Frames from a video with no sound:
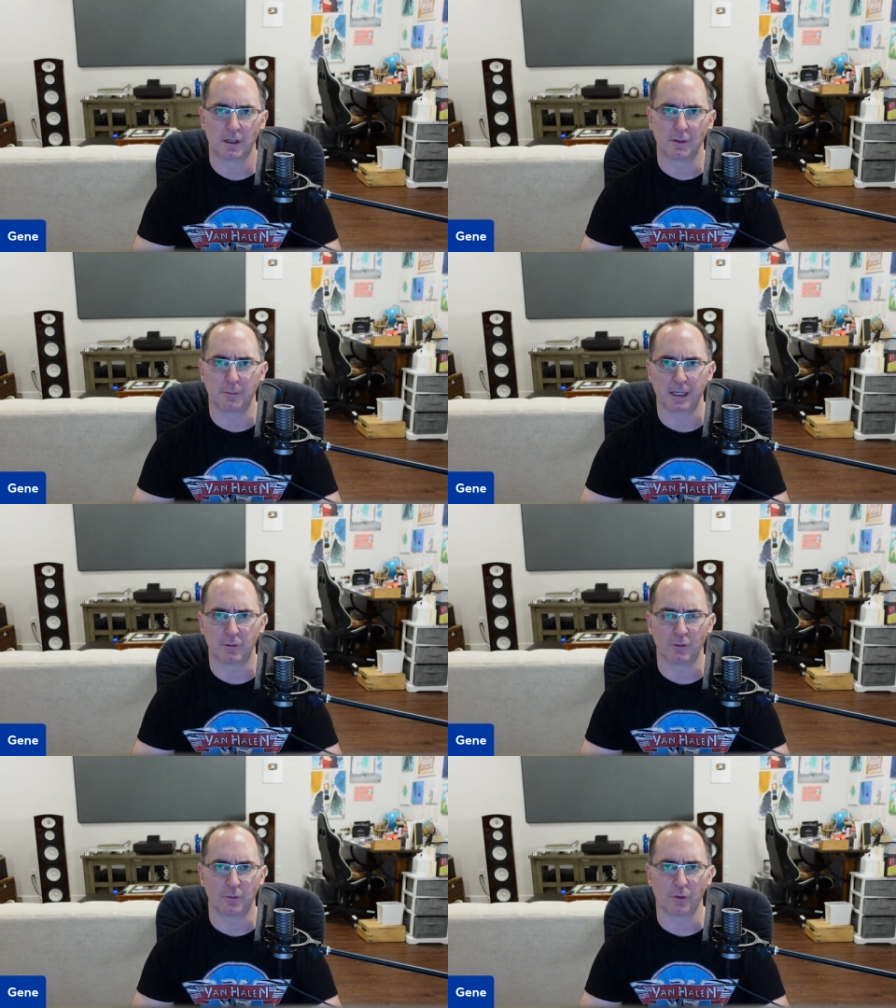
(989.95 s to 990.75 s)
The
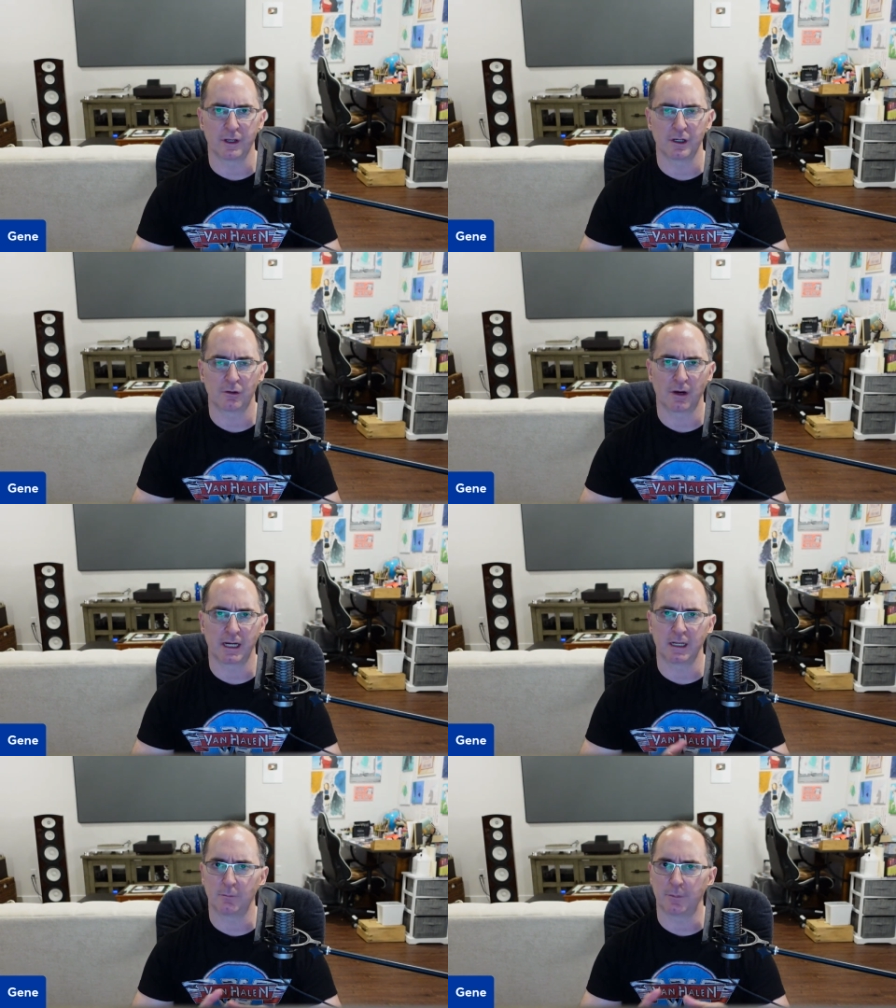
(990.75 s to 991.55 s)
bass was more
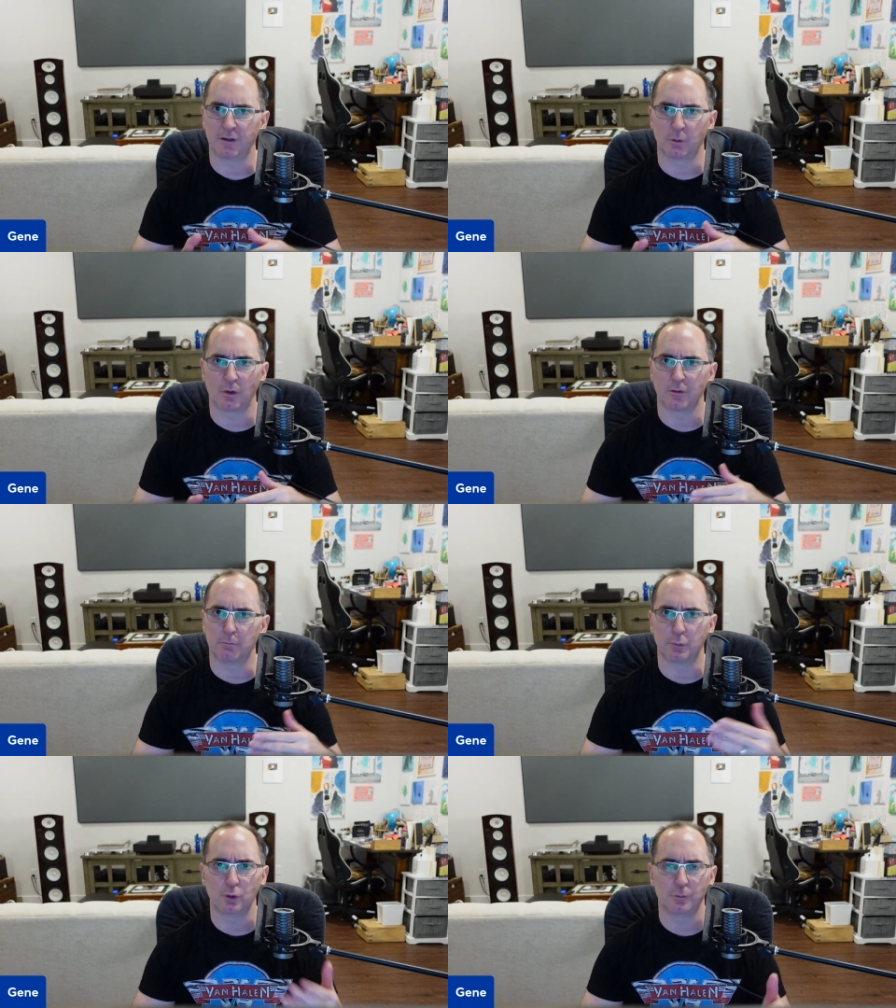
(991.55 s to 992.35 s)
integrated. The bass
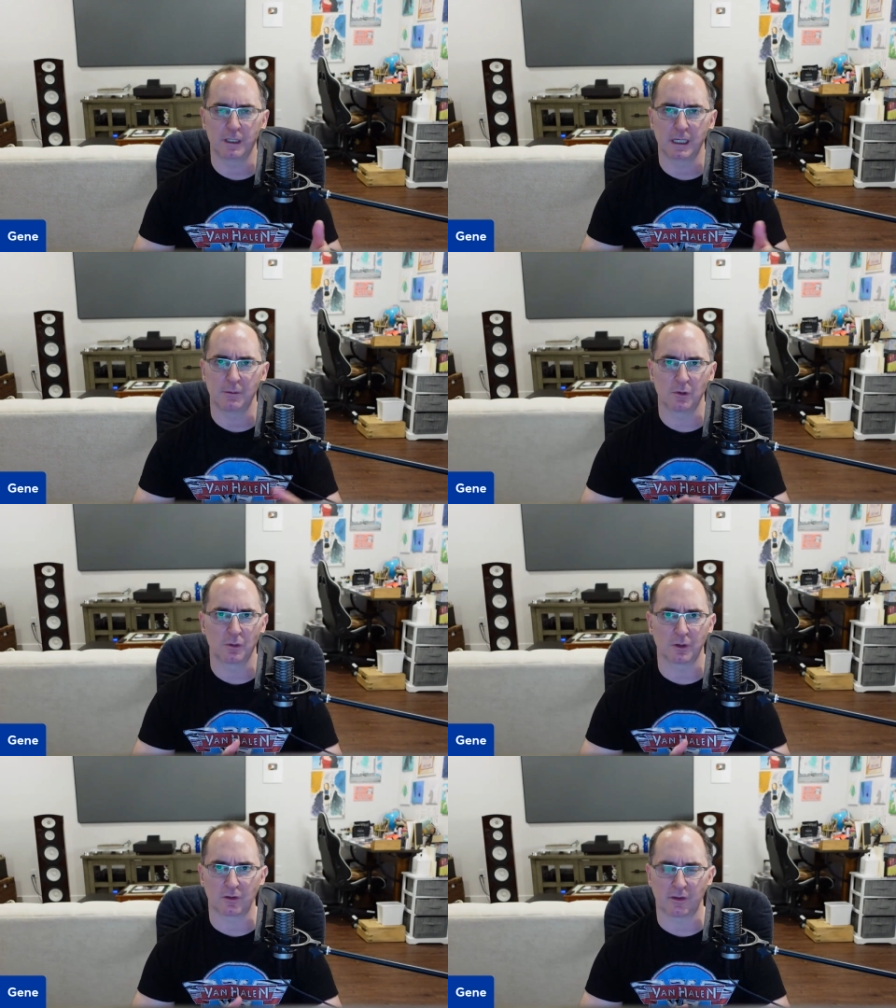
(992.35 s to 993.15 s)
wasn't boomy
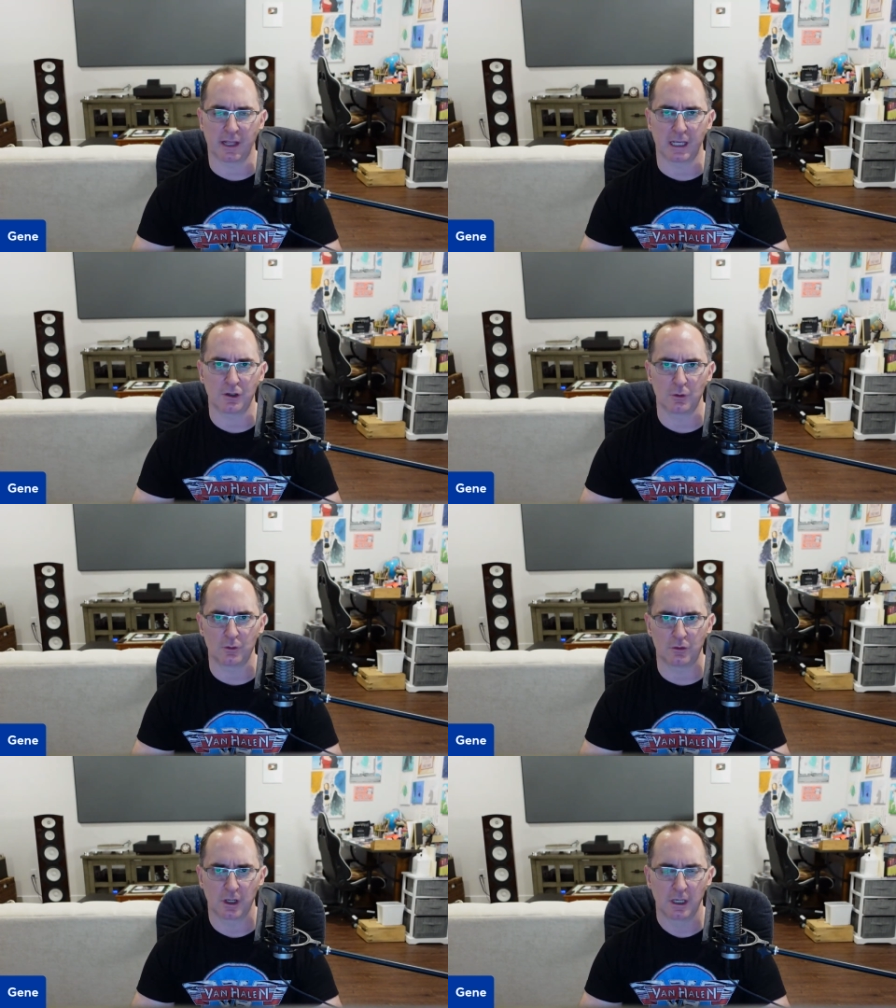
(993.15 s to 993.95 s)
anymore because of that
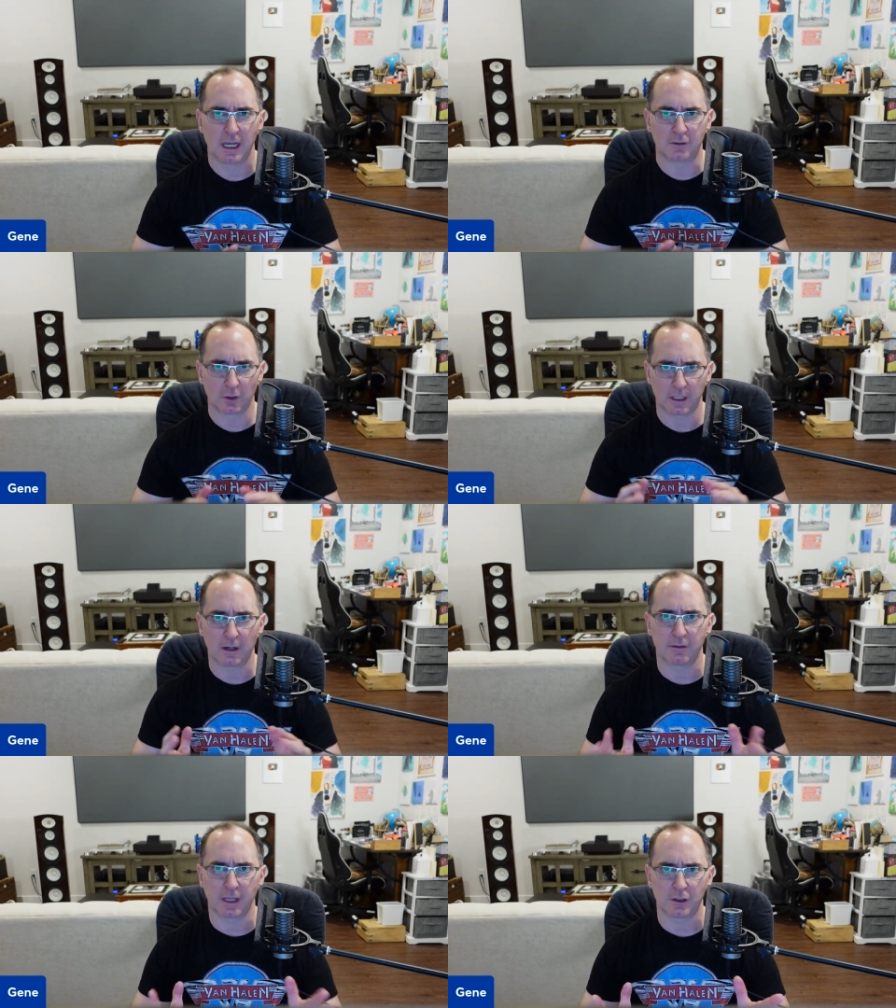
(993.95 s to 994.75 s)
huge, it took
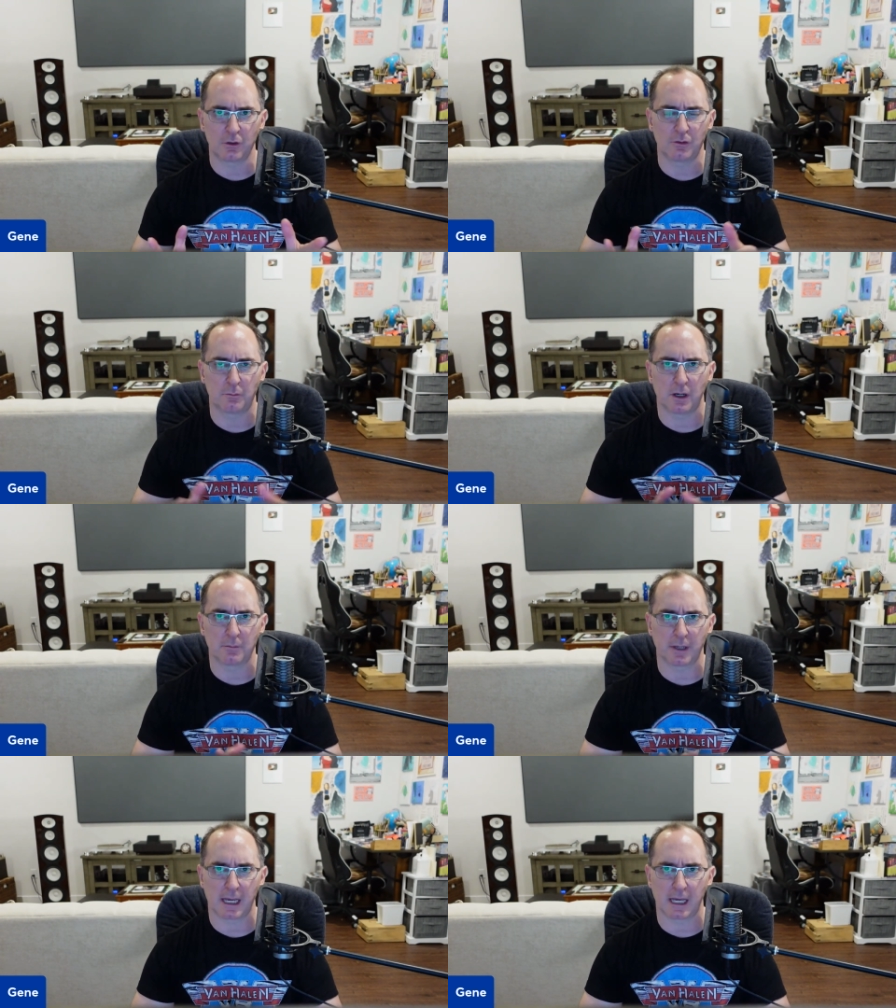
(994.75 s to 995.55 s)
care of that huge
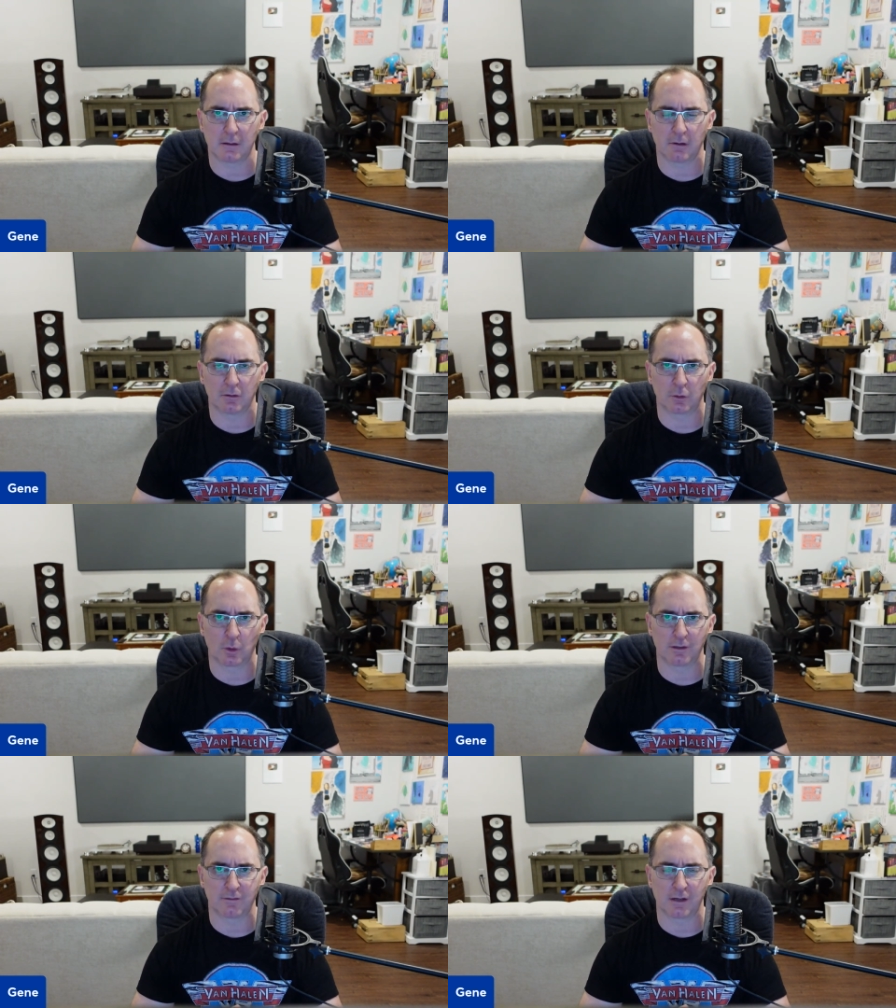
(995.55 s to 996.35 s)
bump I had around
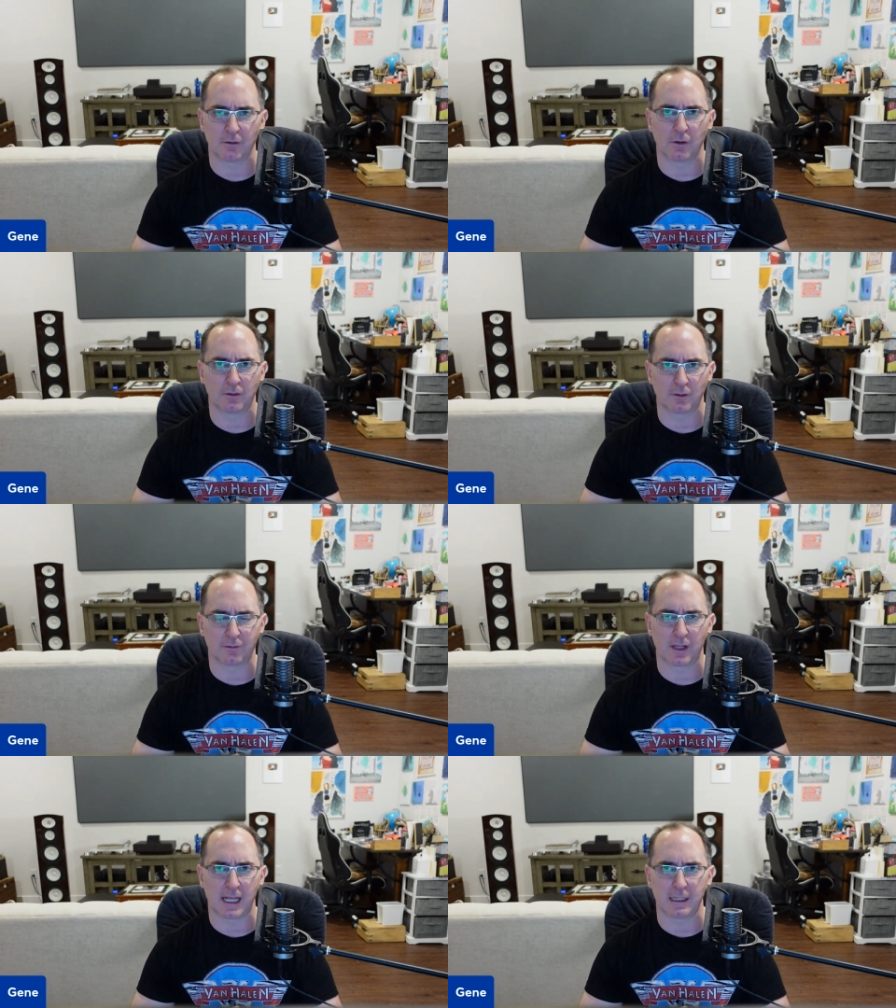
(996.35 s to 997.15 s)
twenty-five hertz. It
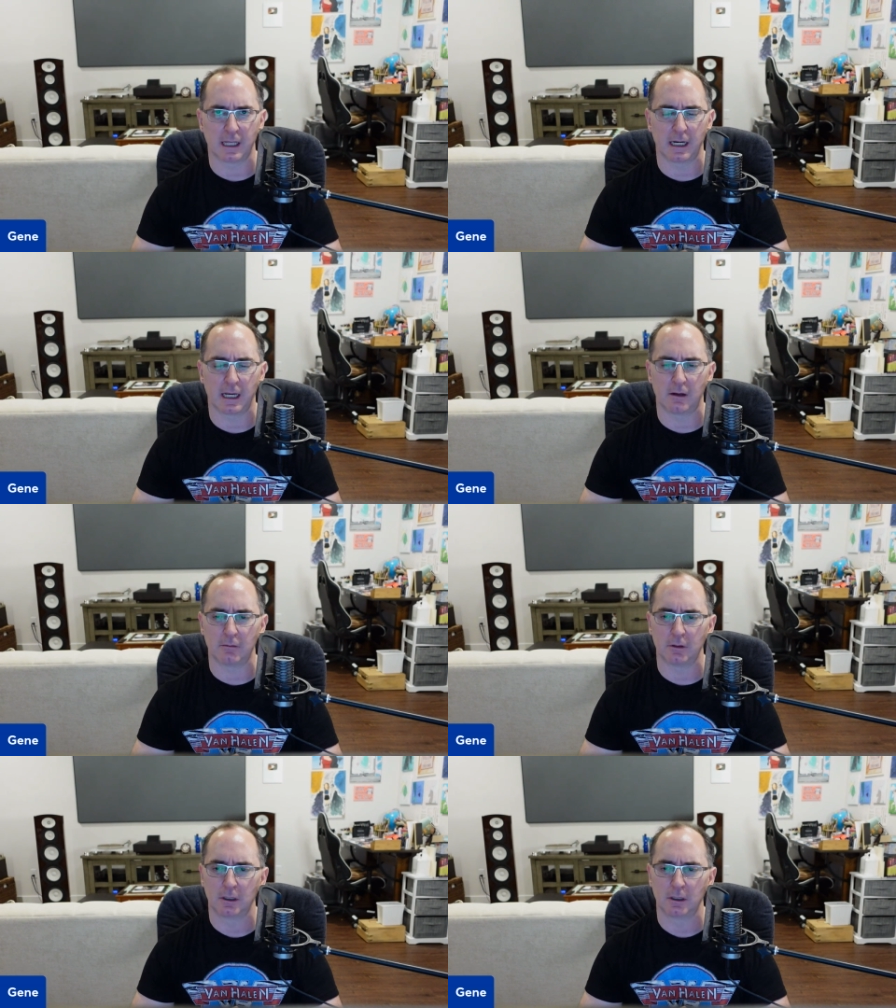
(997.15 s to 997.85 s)
flattened that out.